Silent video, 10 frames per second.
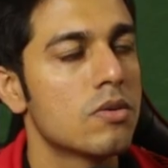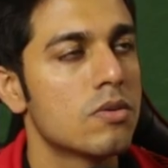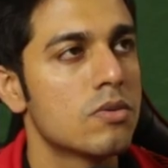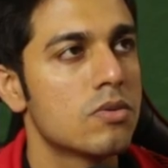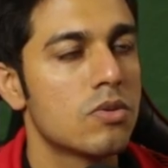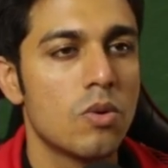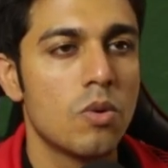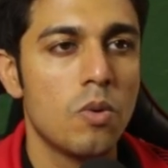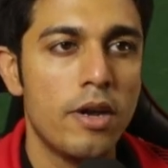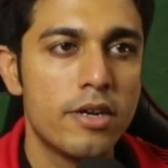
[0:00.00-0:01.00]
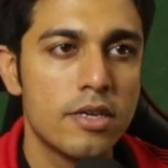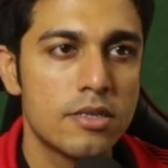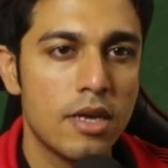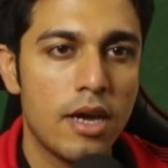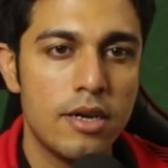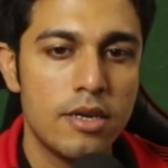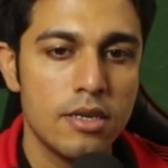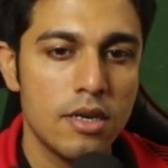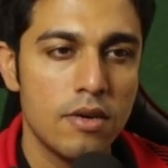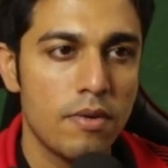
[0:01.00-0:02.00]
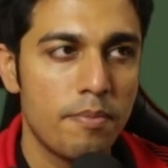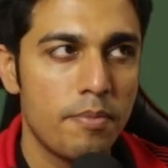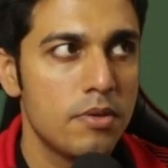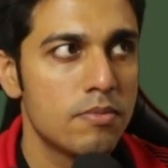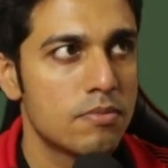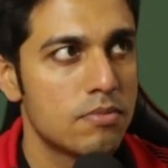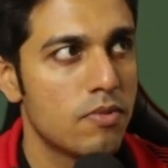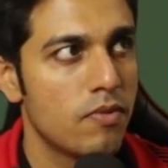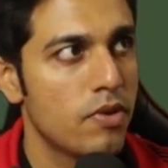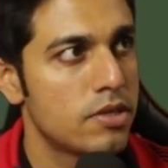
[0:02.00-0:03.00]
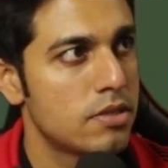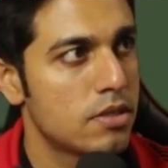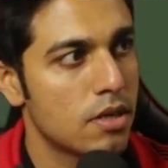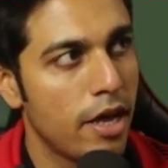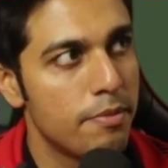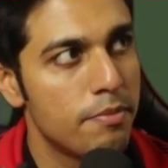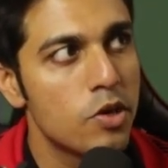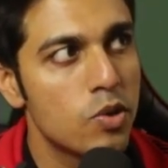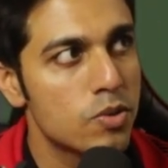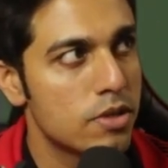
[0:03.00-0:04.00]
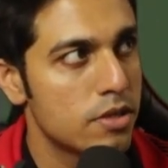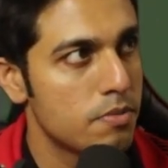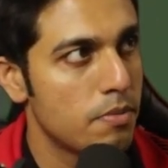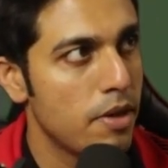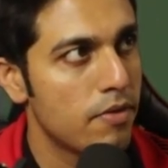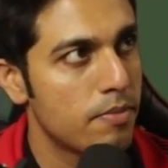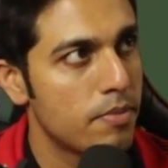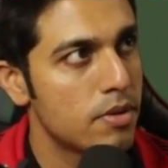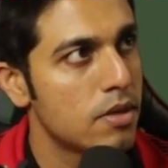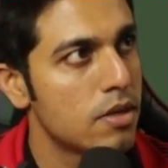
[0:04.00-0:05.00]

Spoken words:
So let us add a weapon which can be used as a melee weapon.